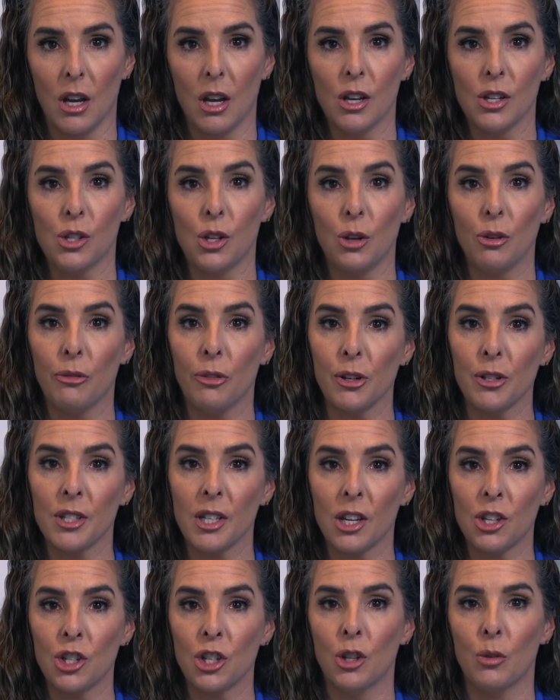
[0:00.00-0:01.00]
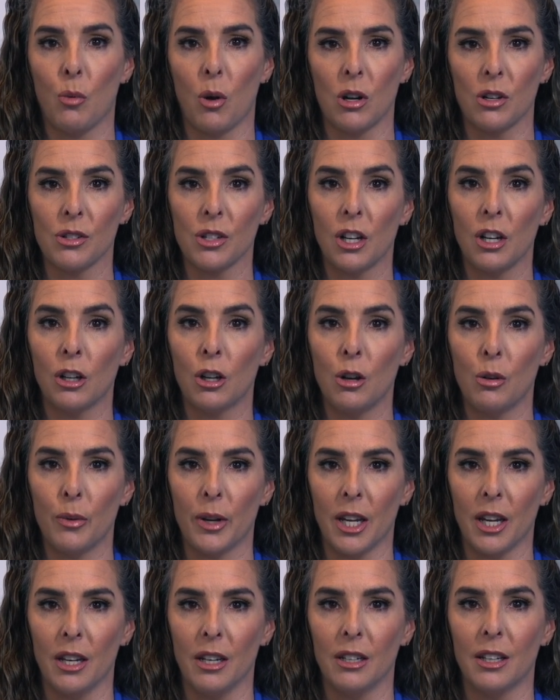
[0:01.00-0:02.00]
So your first session, the water's going to go
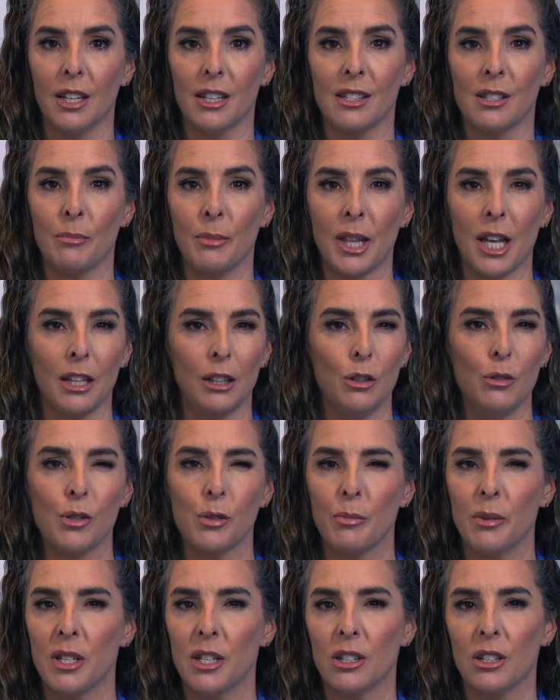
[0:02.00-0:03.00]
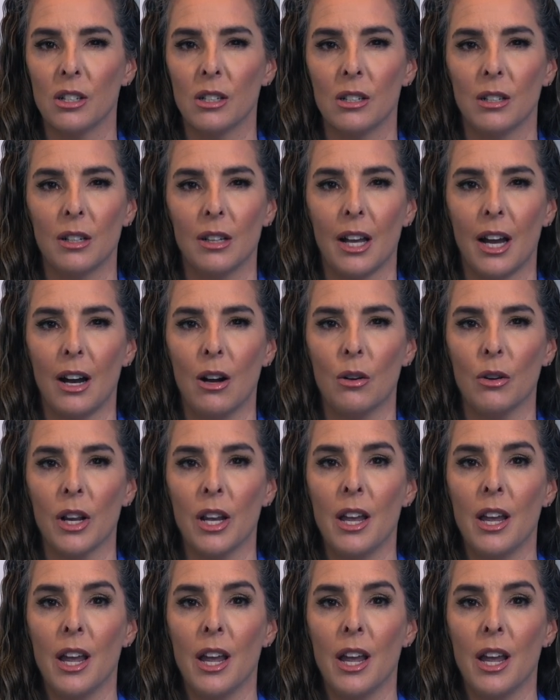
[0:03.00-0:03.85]
in, get some of that loose material out.